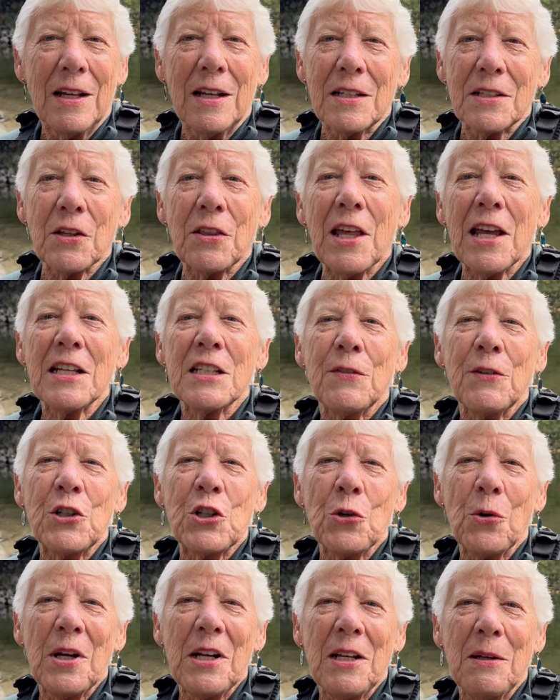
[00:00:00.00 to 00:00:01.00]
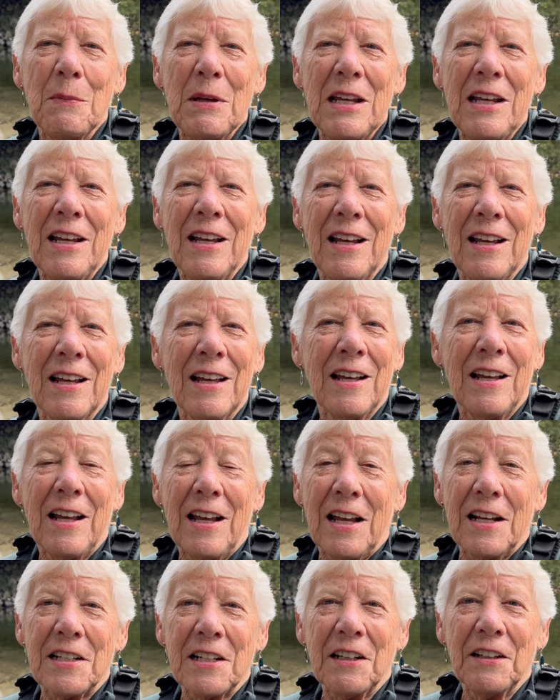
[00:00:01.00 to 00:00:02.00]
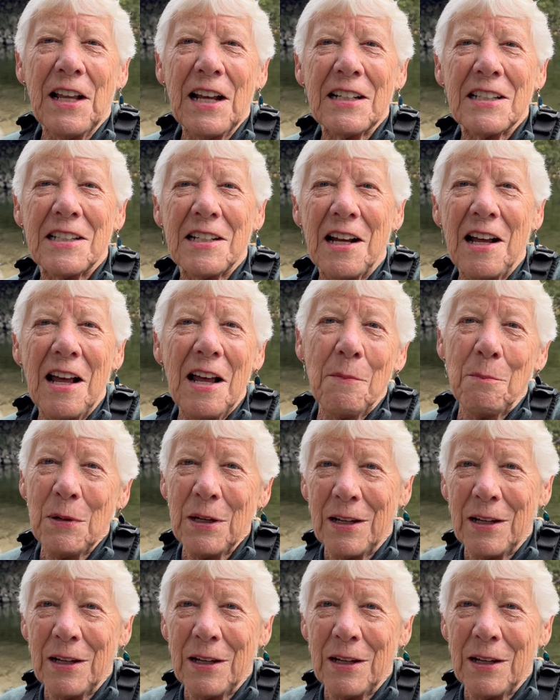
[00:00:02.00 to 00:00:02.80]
So thanks for joining me. Until next time,